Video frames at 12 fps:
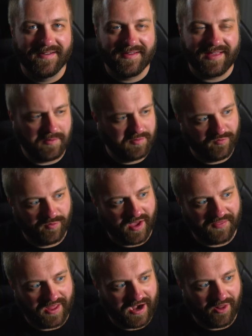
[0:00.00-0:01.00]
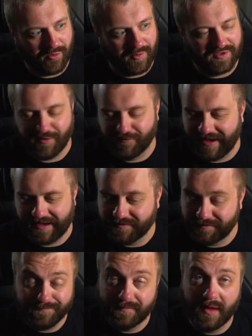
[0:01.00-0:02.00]
Can't believe we got that out of the way so
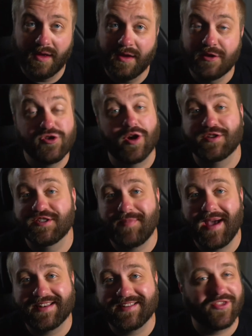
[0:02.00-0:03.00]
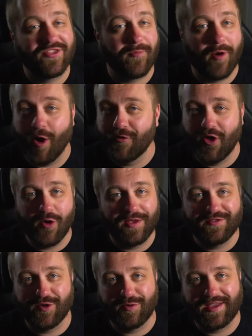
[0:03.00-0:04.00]
fast. Trunks is back to let them all know
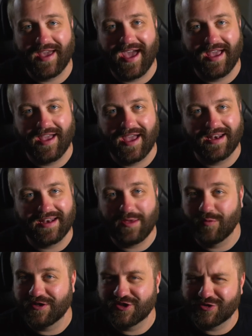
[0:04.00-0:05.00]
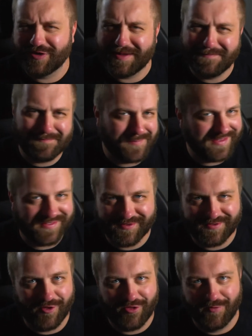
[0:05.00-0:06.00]
he's okay, and he went straight
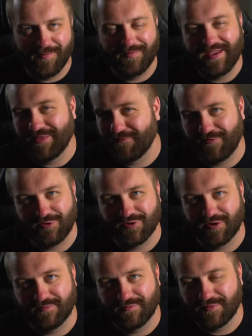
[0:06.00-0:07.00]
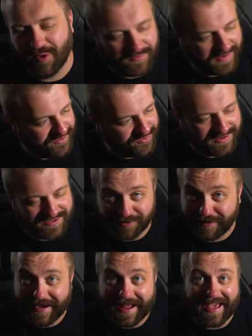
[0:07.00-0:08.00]
business on them in the future. Those androids are
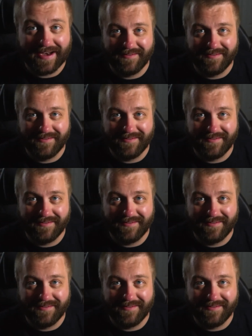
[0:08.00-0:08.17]
dead.